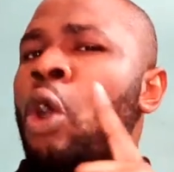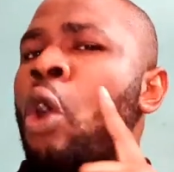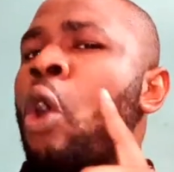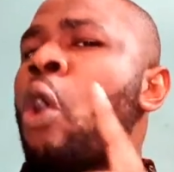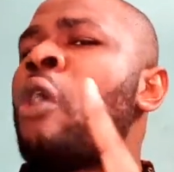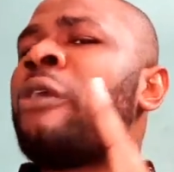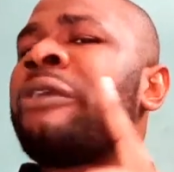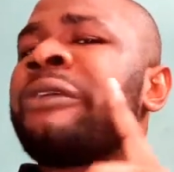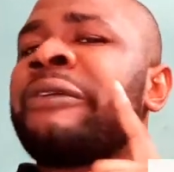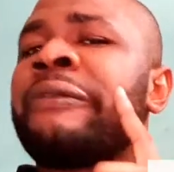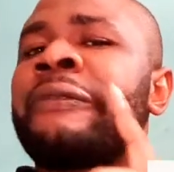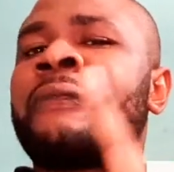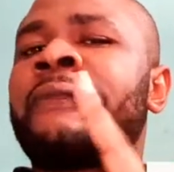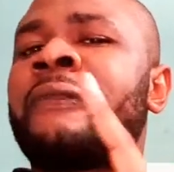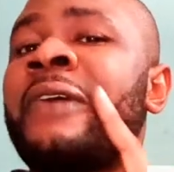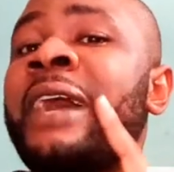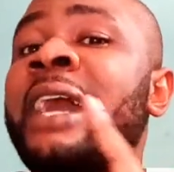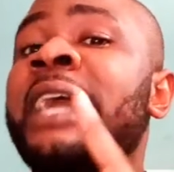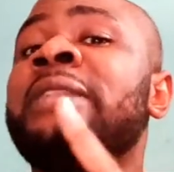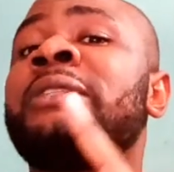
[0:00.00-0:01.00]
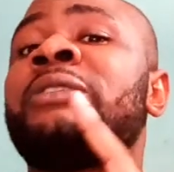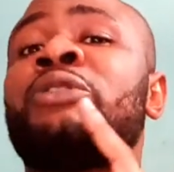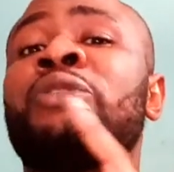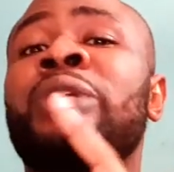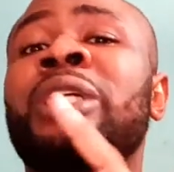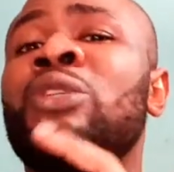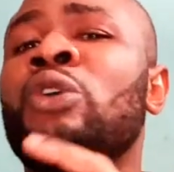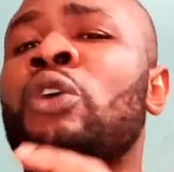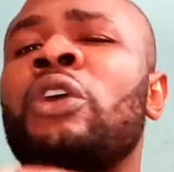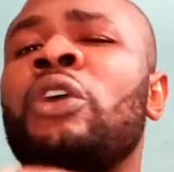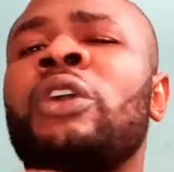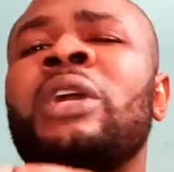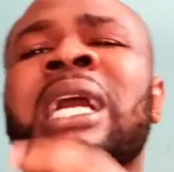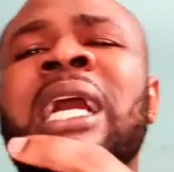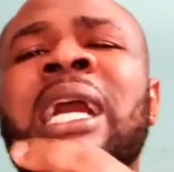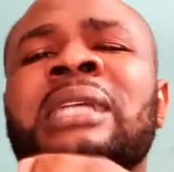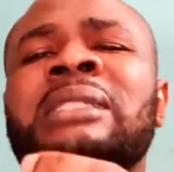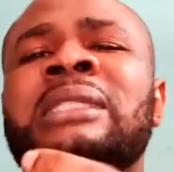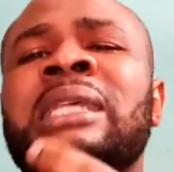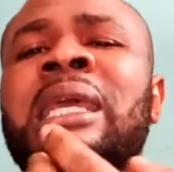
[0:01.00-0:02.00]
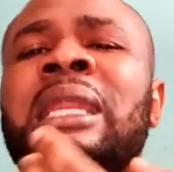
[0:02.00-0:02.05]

Unrefined red oil has